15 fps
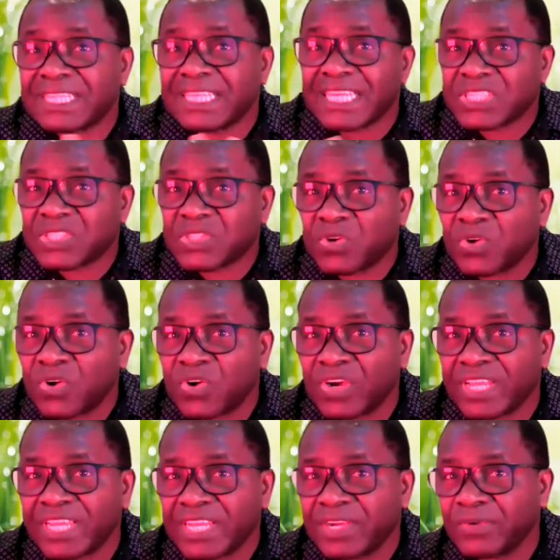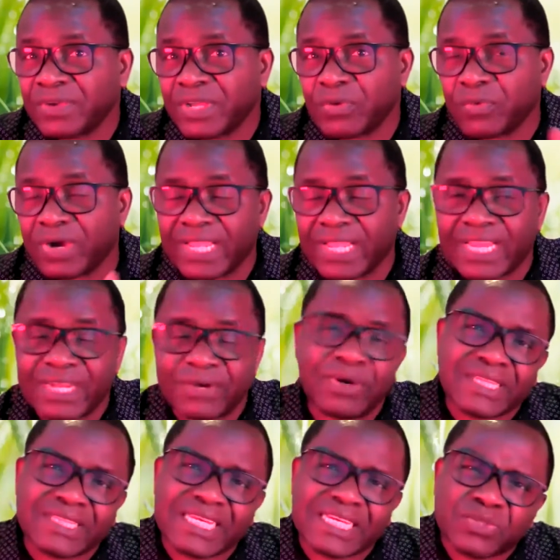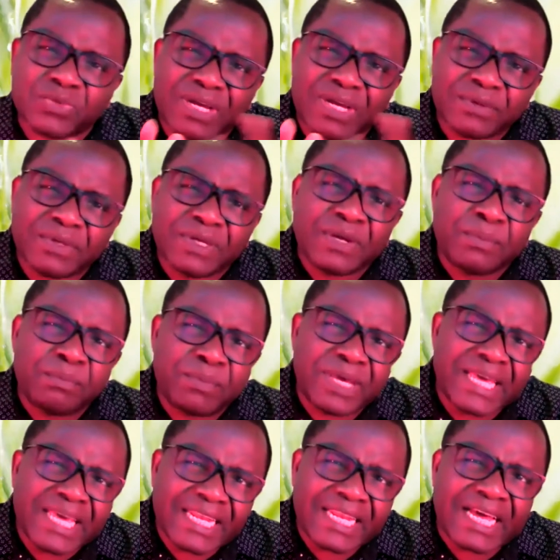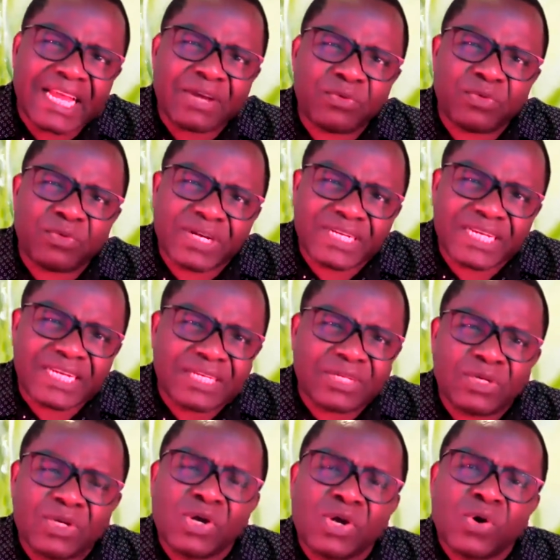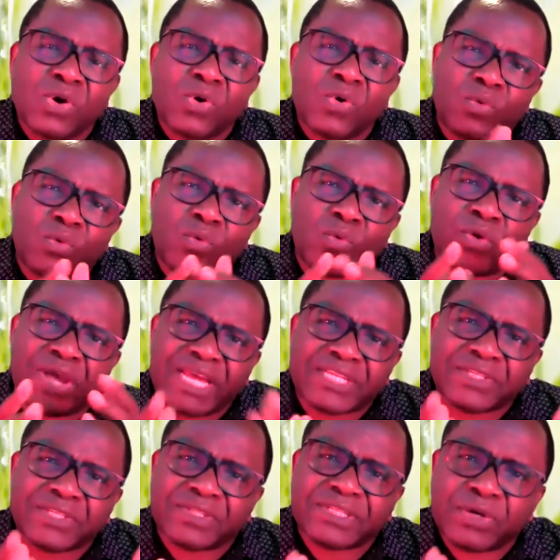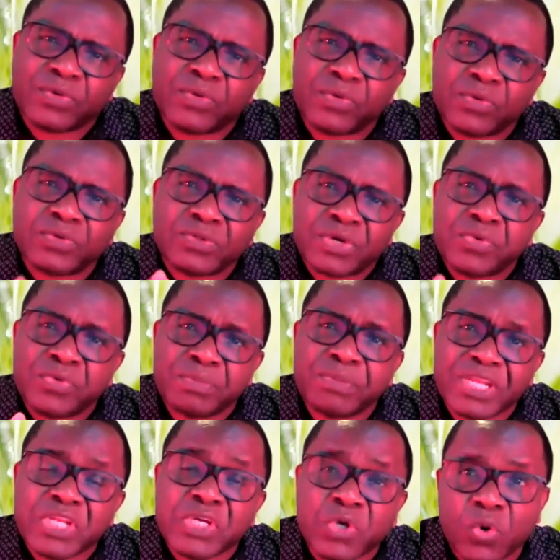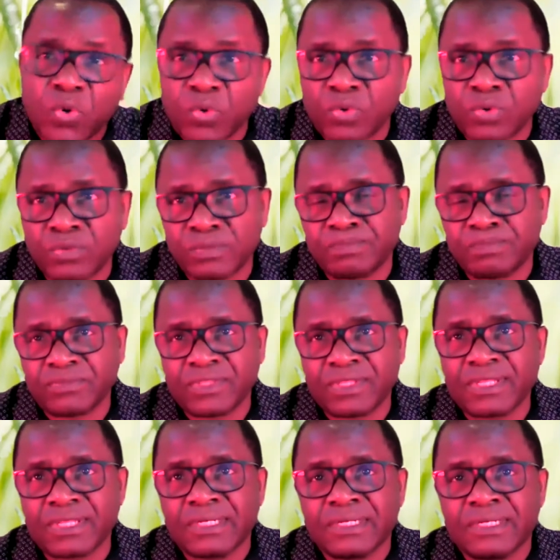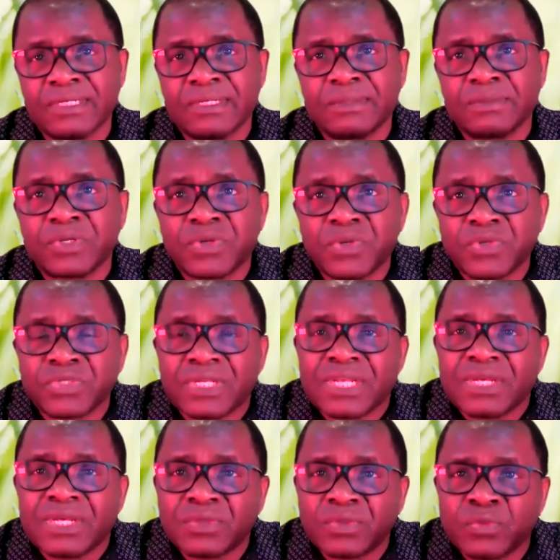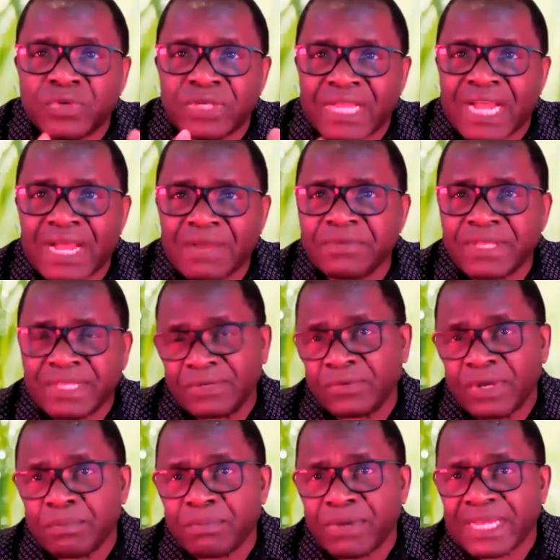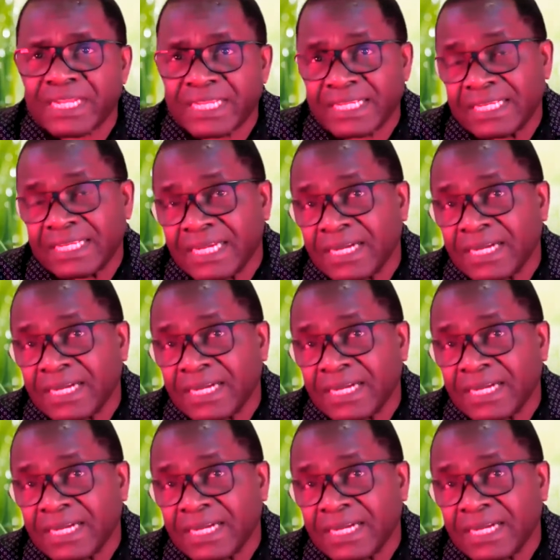things go haywire, what, that's why men are wondering, where did the, the women go? Because we're having, we're marrying